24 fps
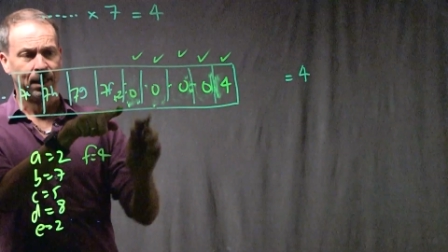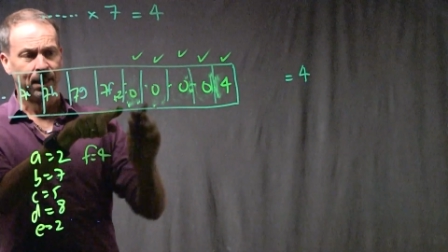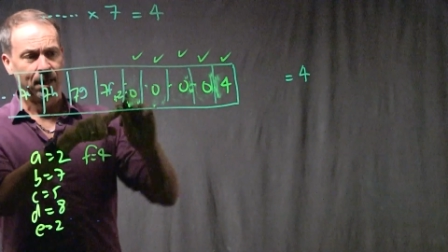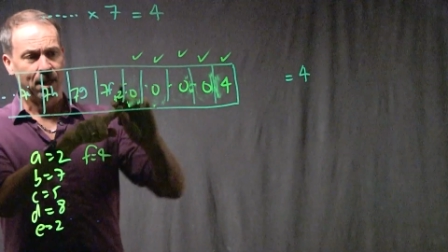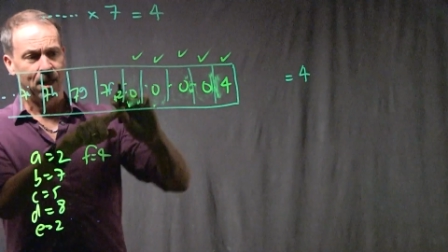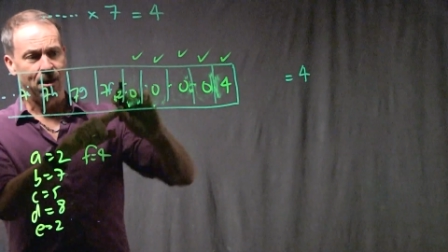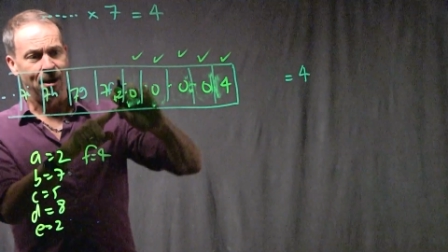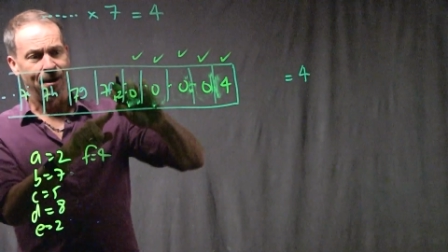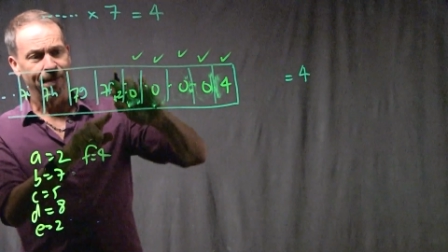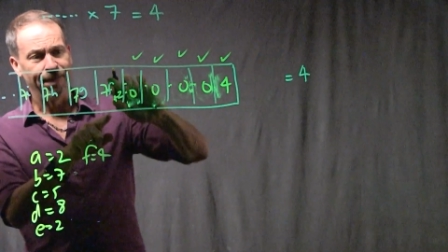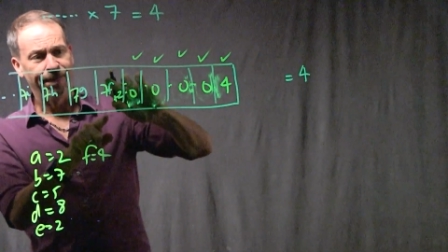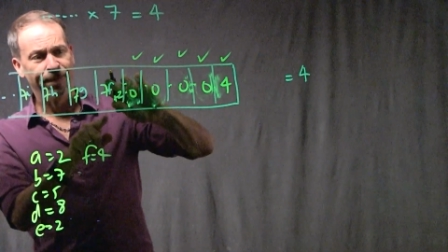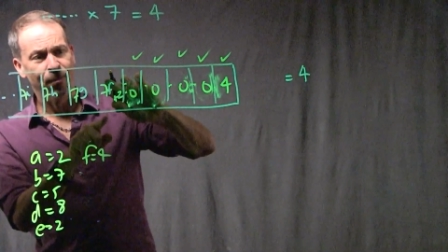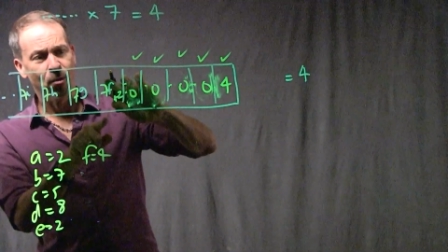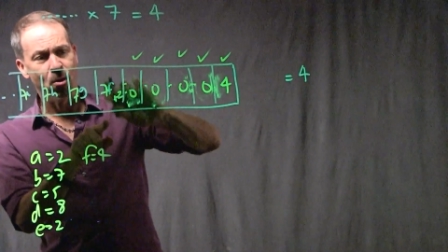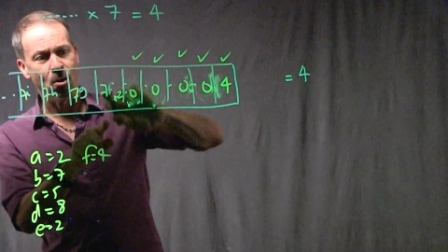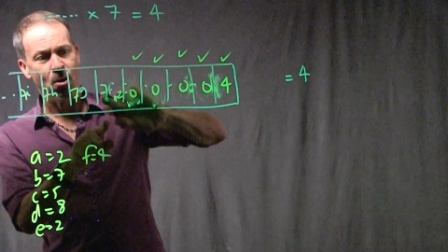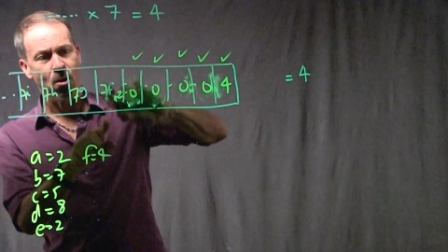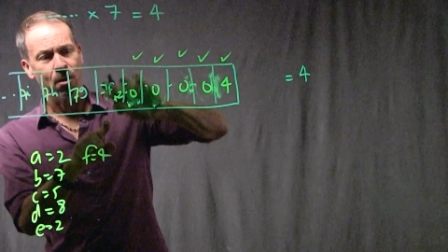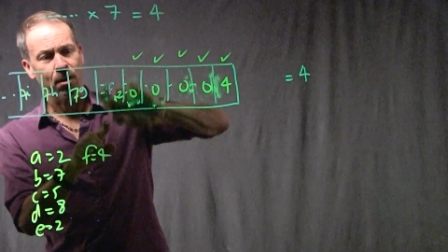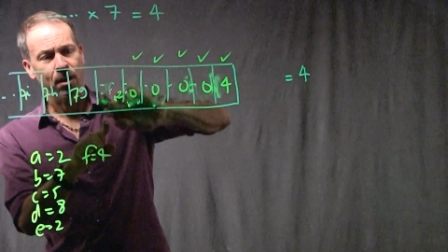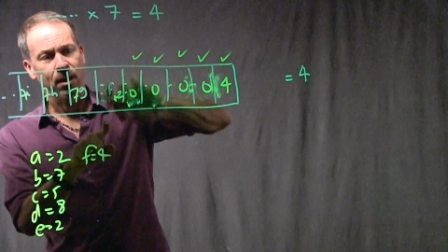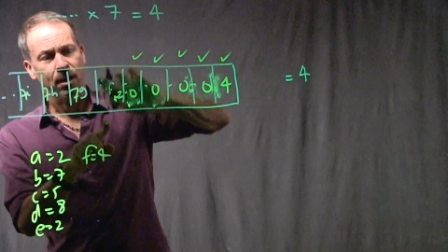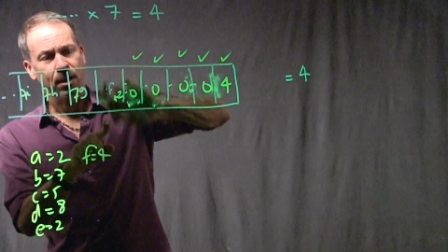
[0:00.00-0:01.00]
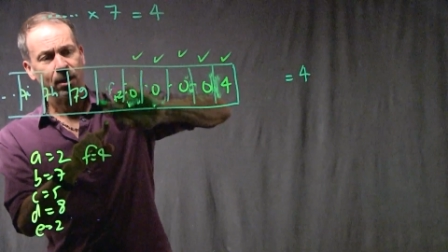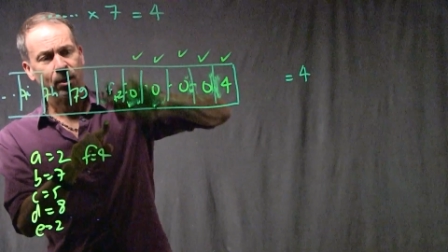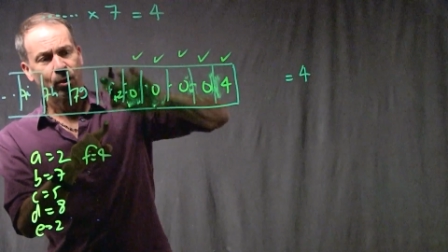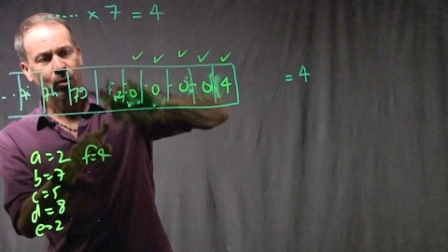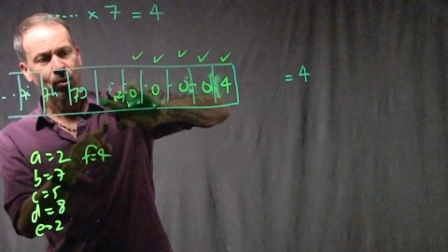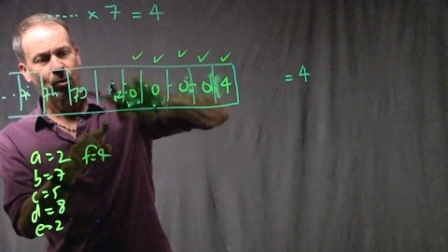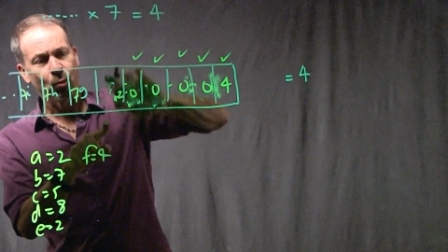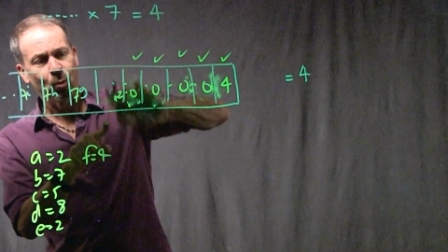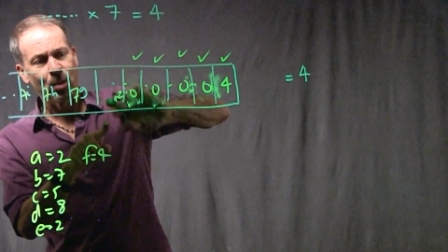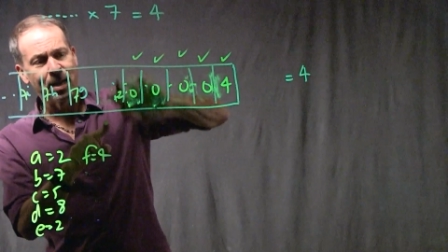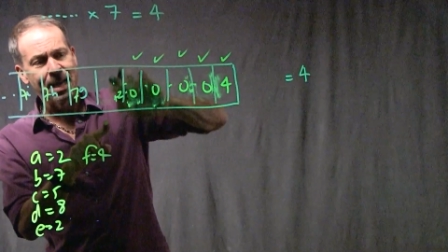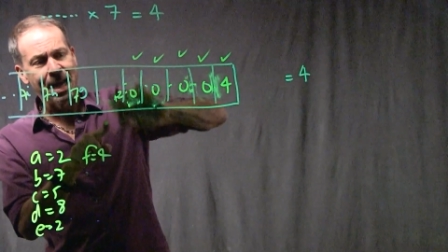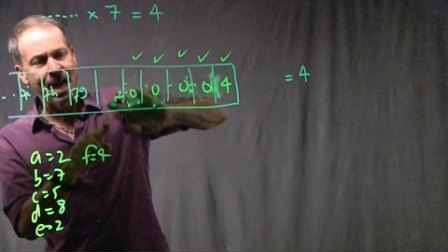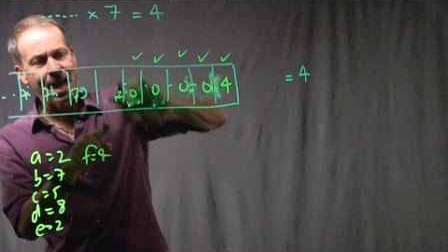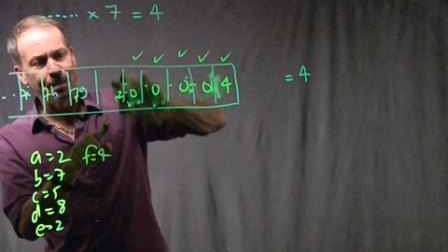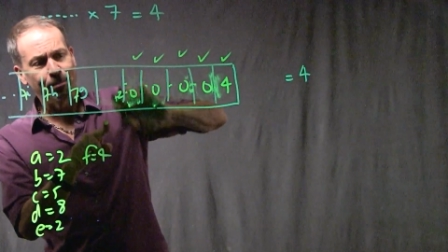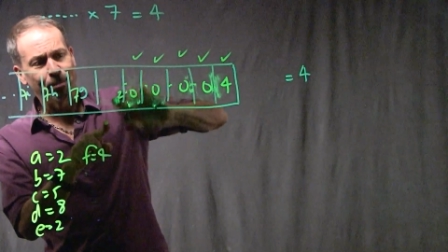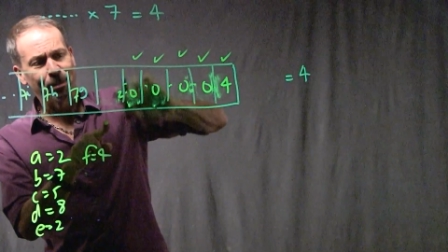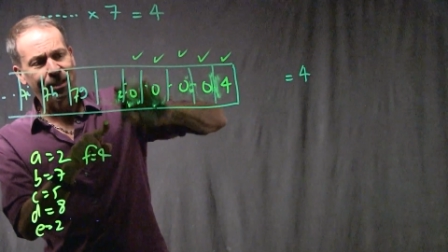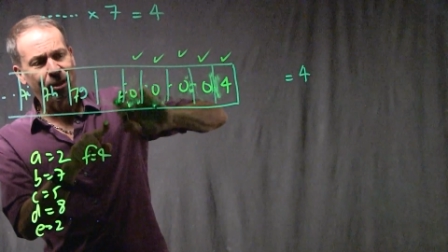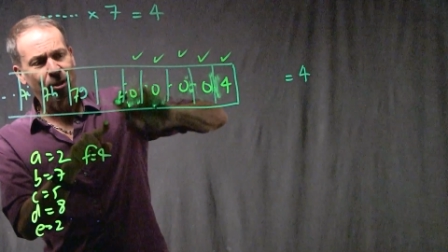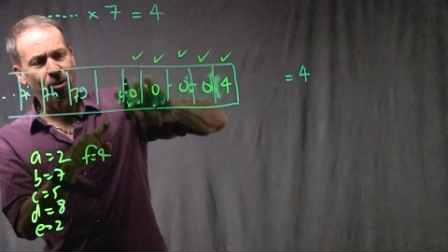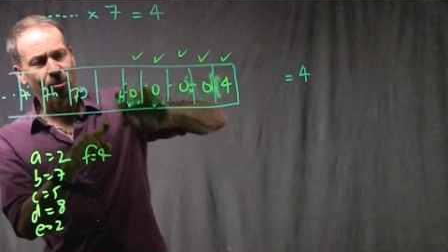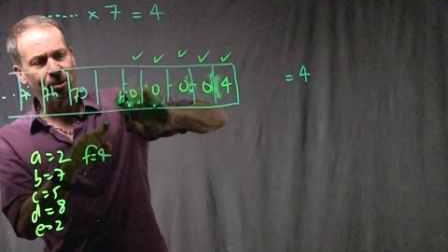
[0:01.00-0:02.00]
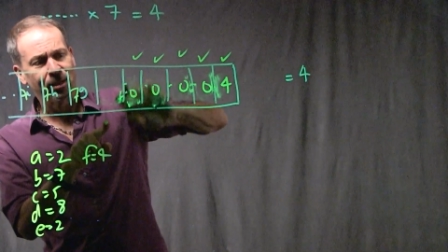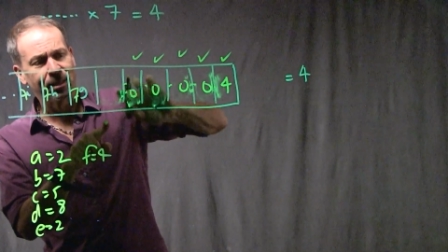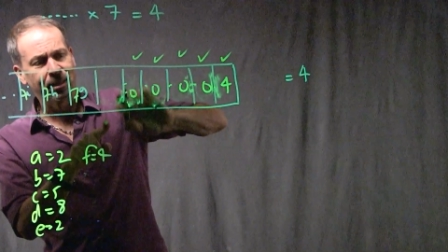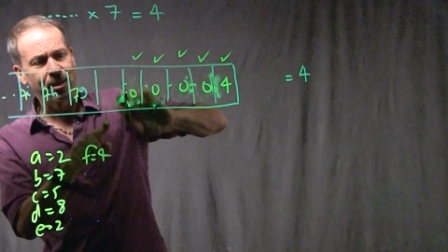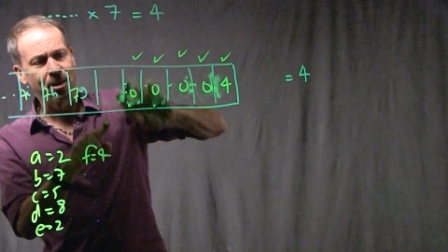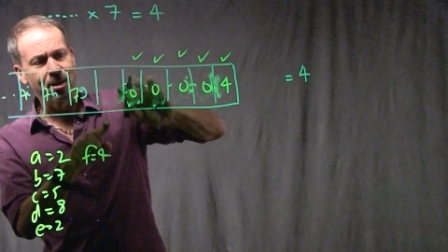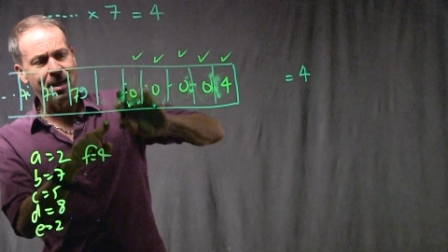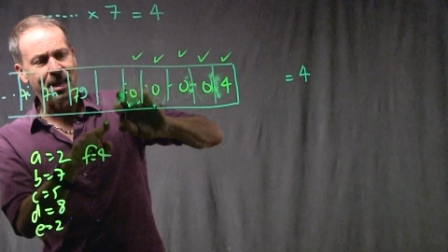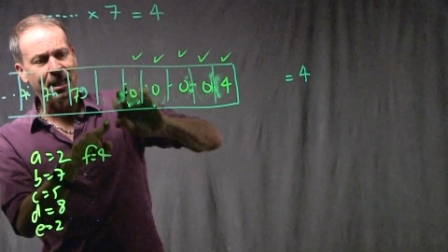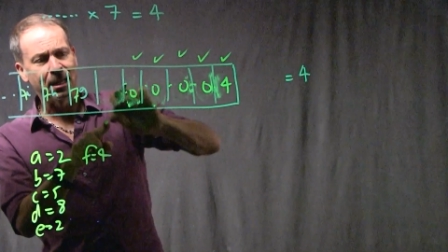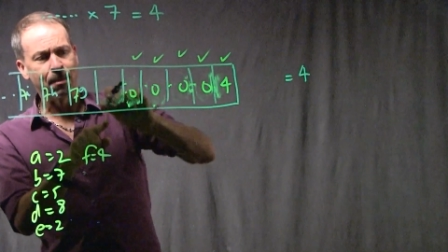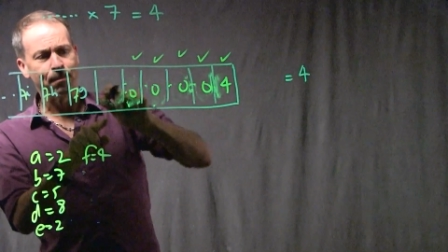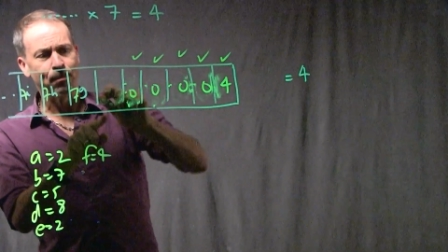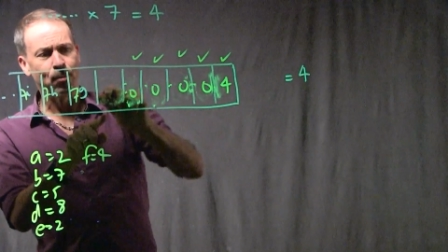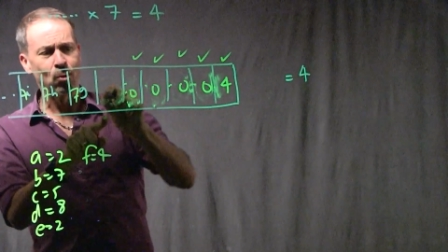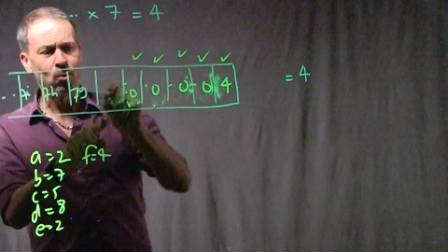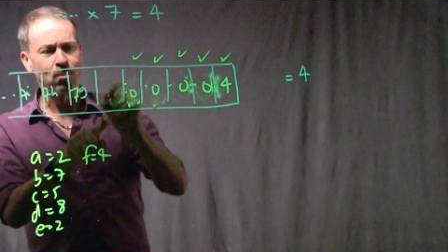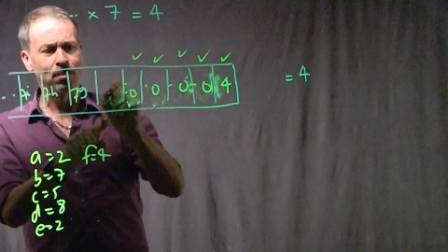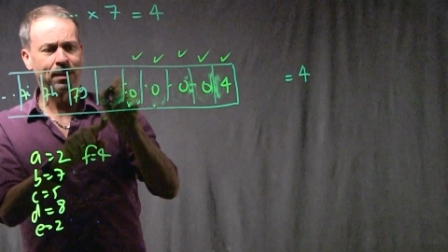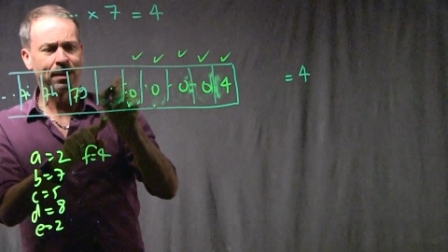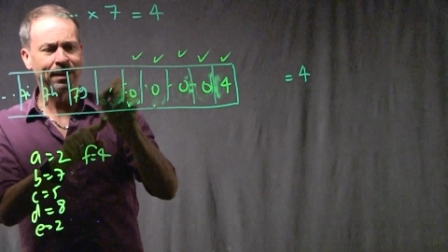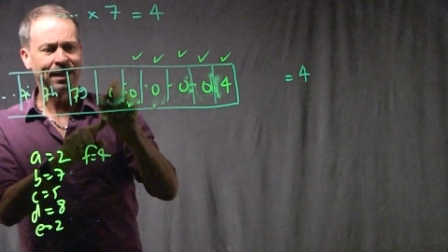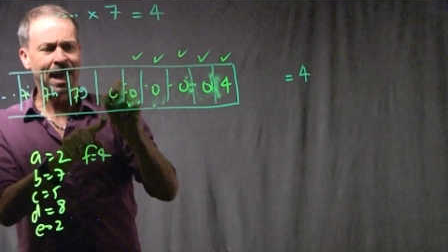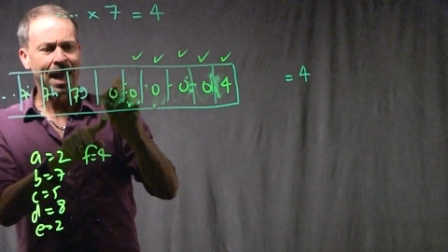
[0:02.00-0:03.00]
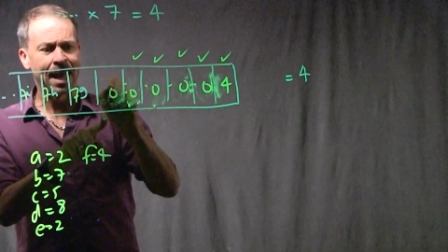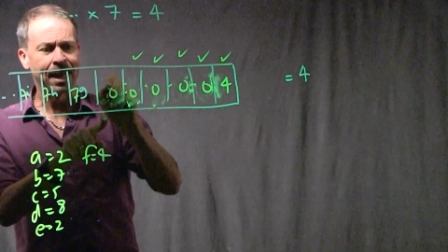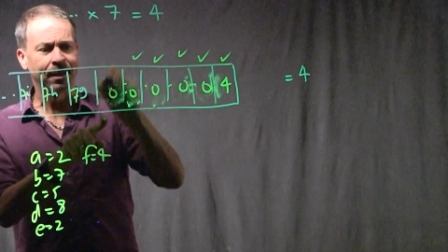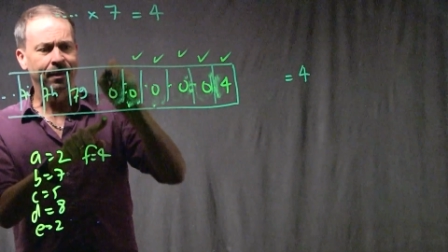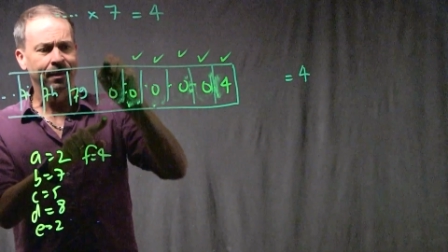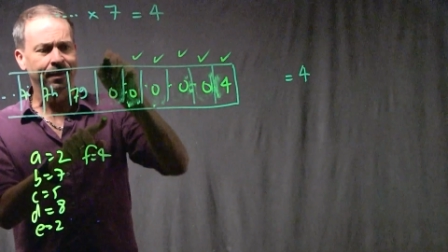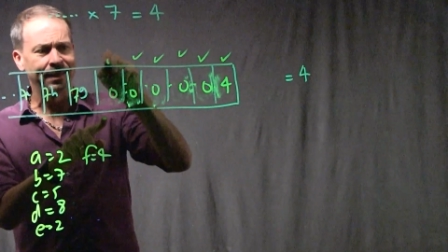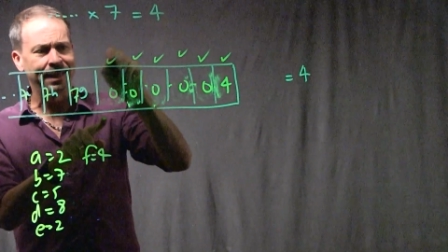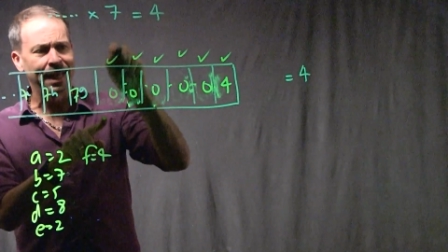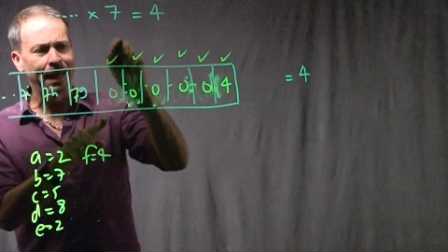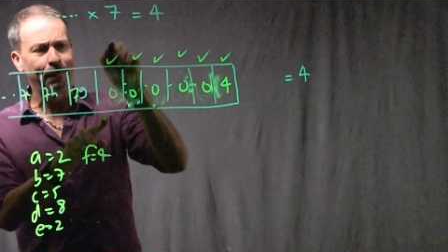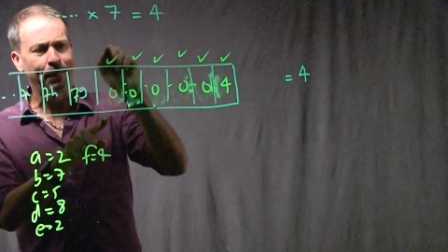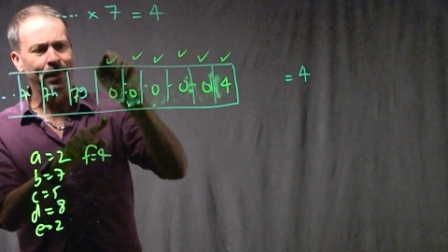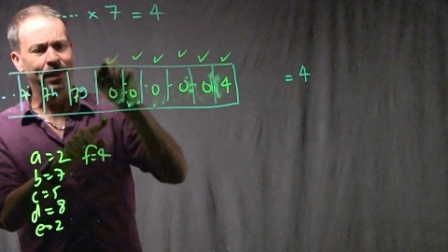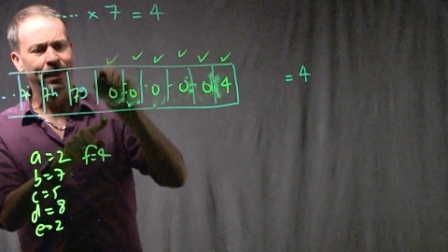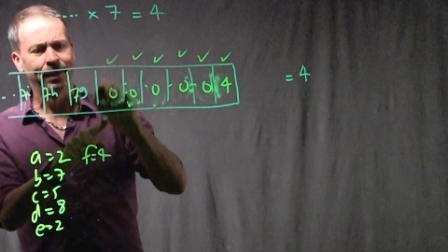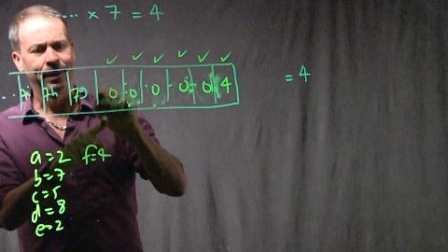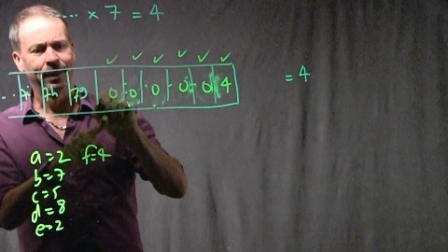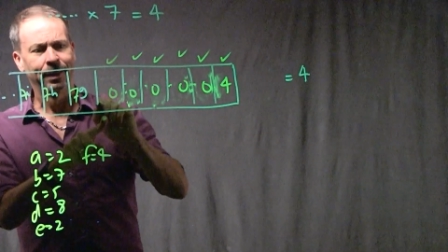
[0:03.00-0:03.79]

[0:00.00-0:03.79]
All right, four. 28 plus 2 is 30. Kaboom, kagang, zip.